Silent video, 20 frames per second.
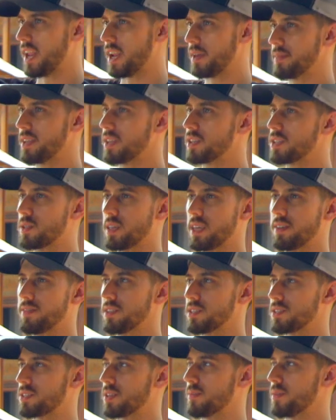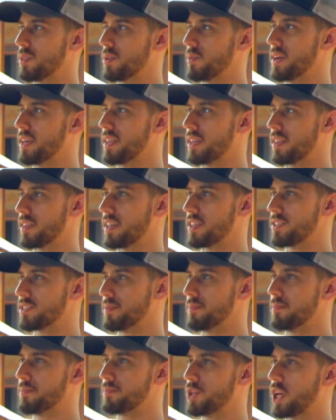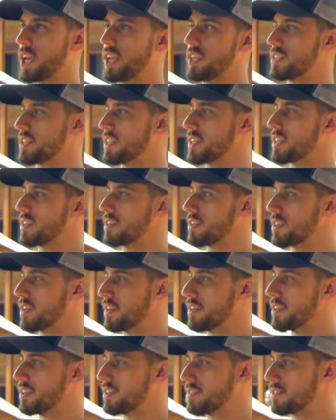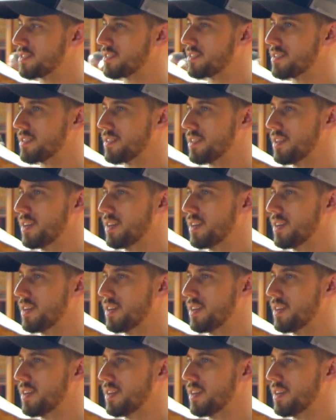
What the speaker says: And I mean, even some of the way that things are changing. Because